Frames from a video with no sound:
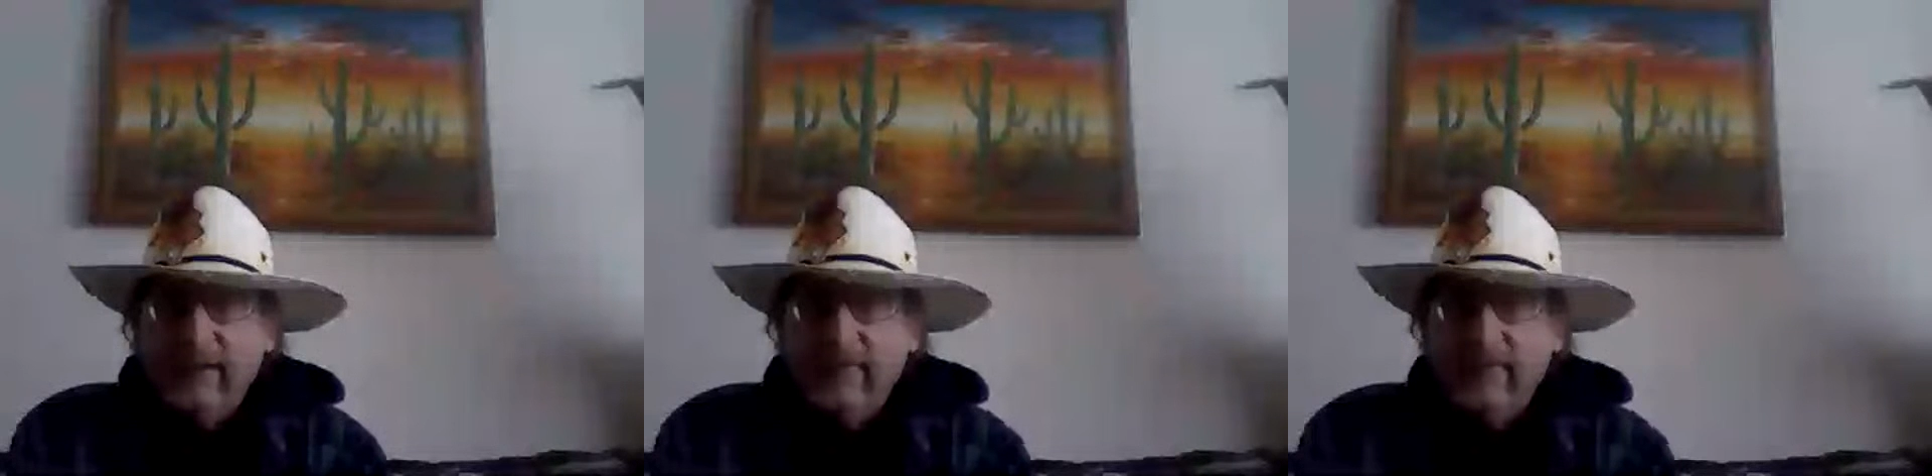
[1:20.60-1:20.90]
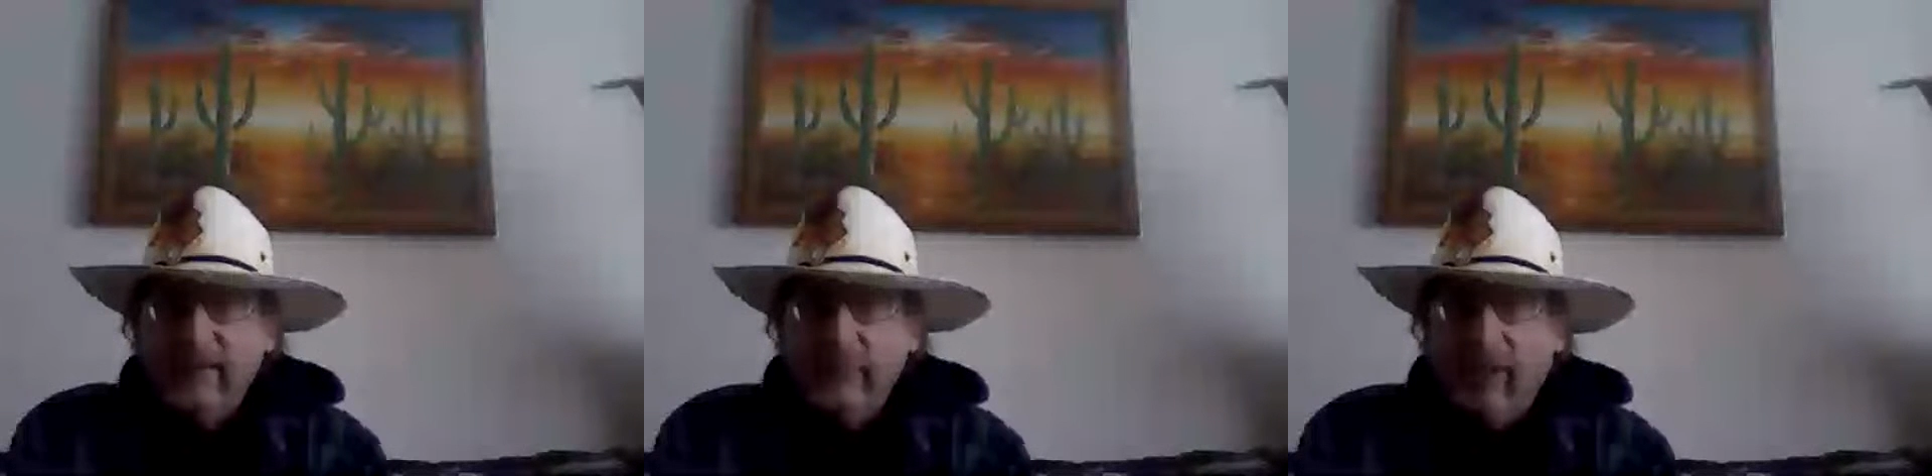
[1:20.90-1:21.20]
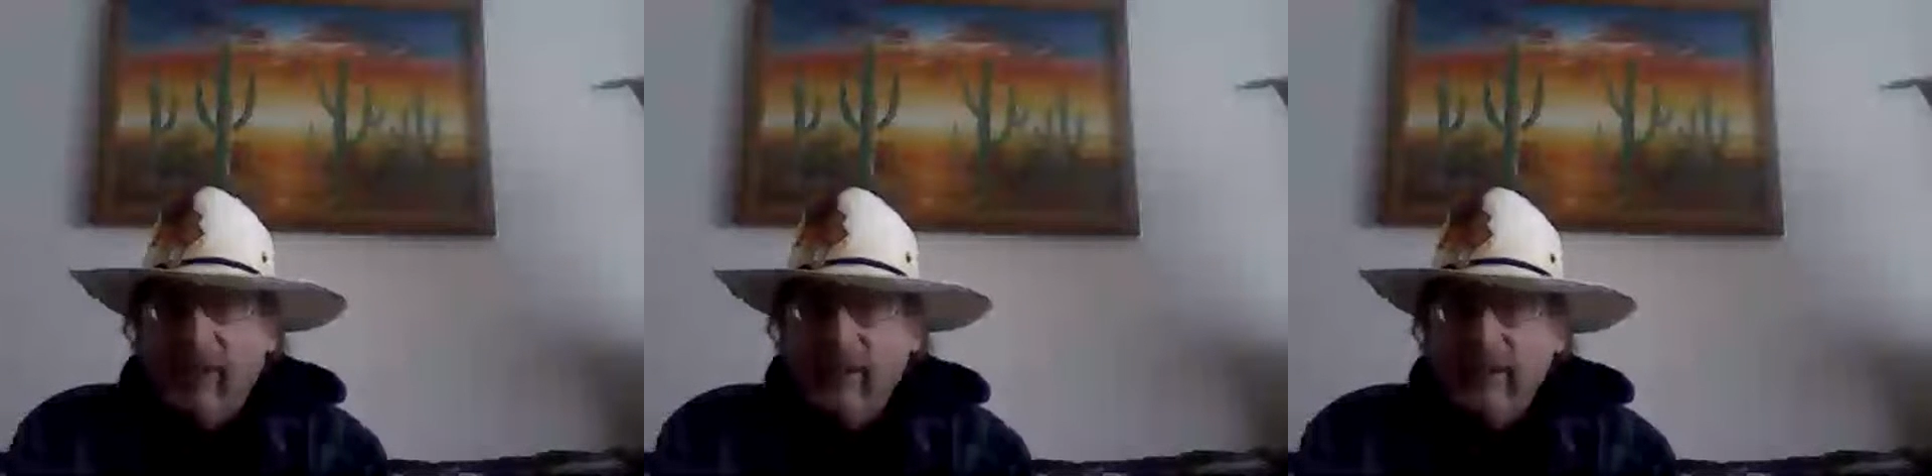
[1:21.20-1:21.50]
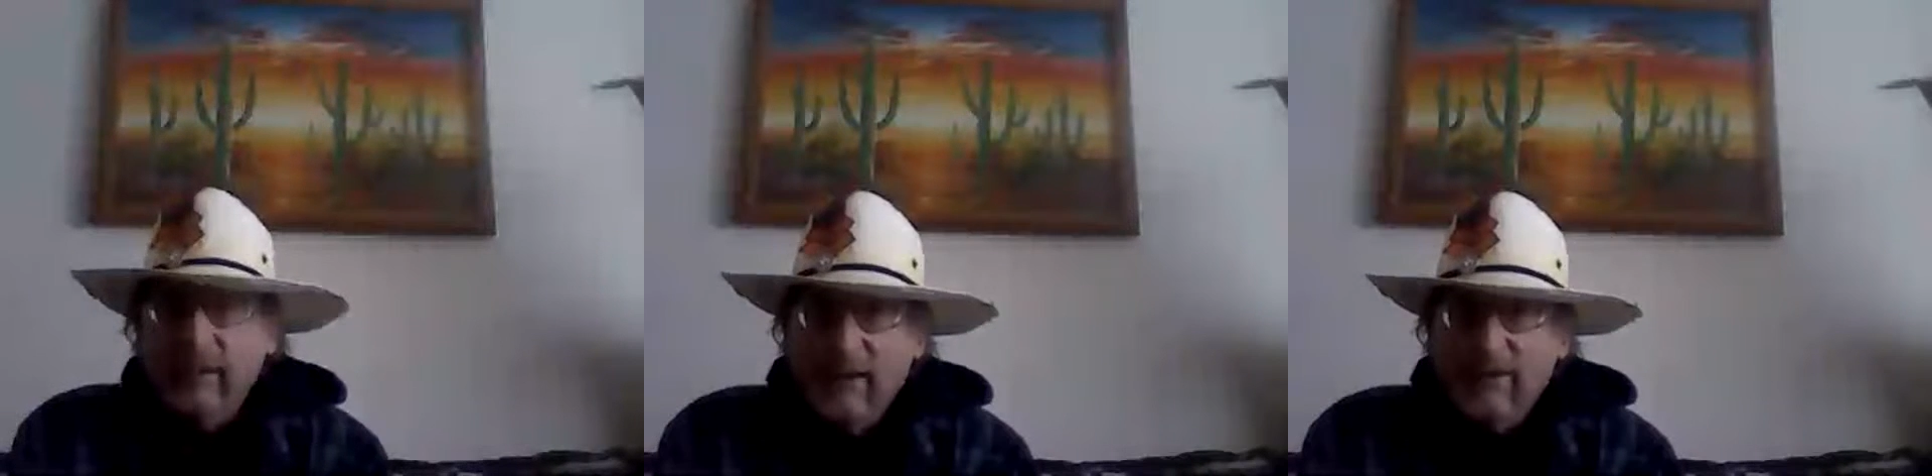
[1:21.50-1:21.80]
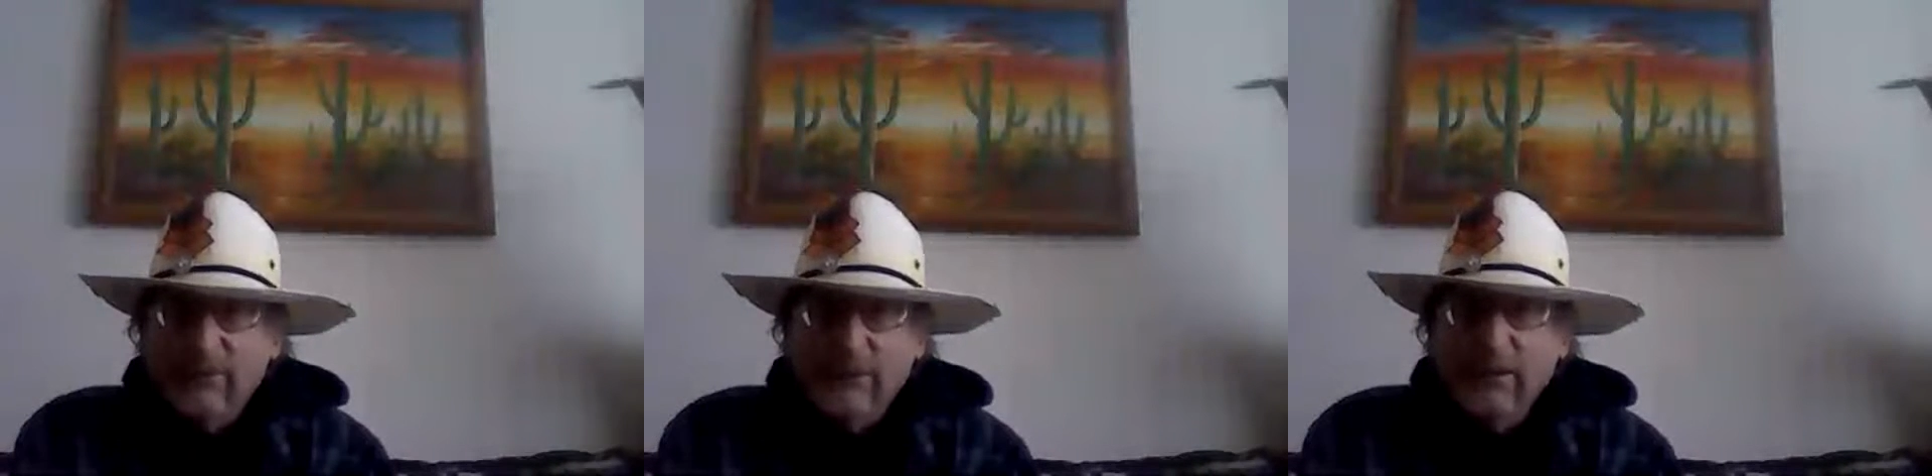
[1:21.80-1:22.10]
City Park.
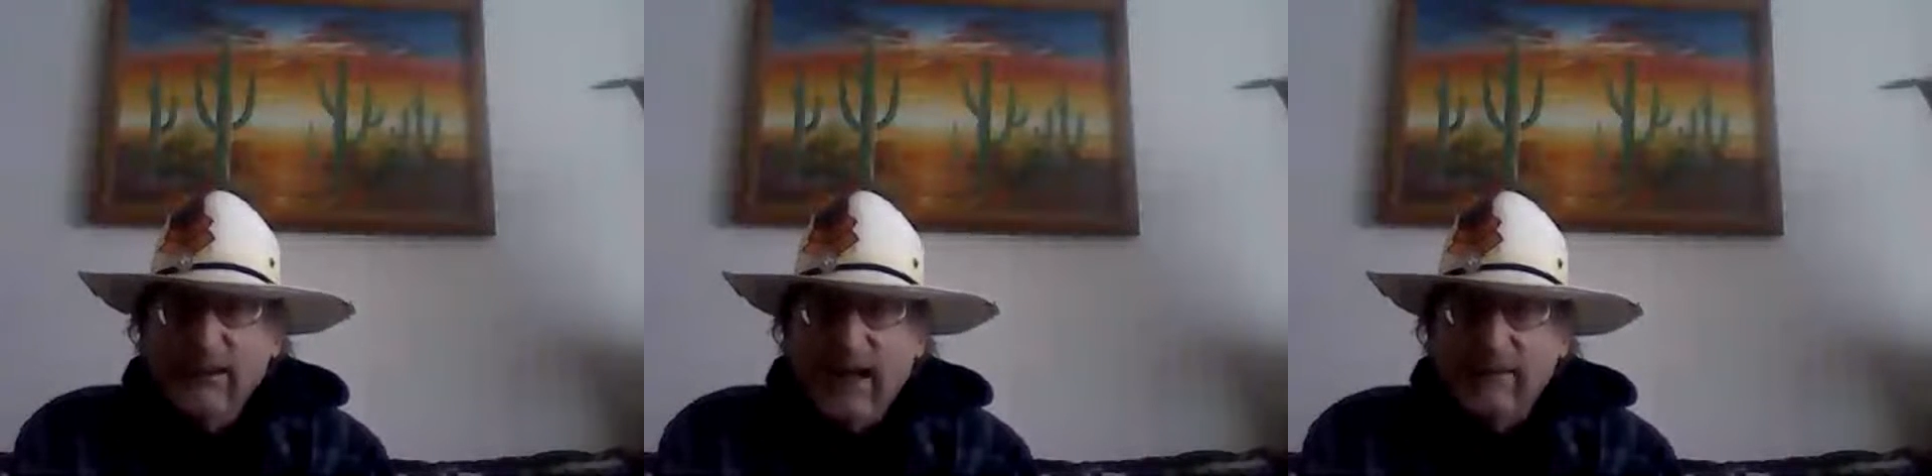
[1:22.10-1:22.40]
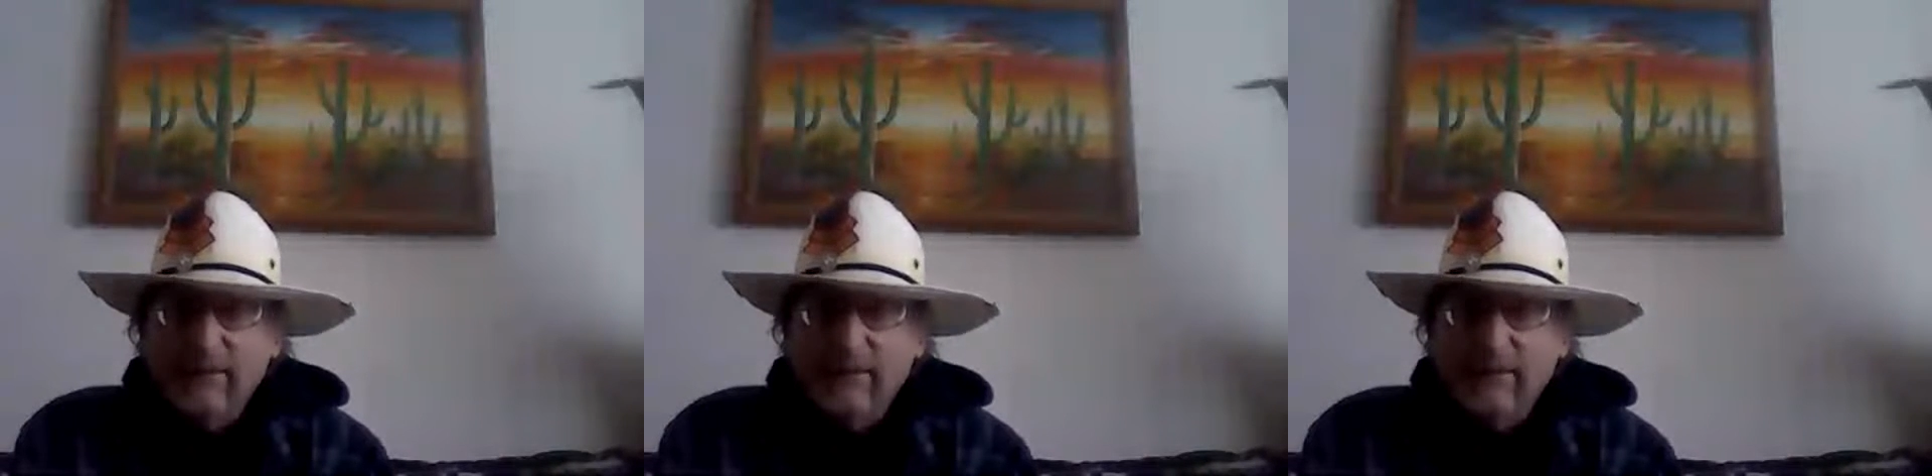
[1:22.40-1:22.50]
There's really not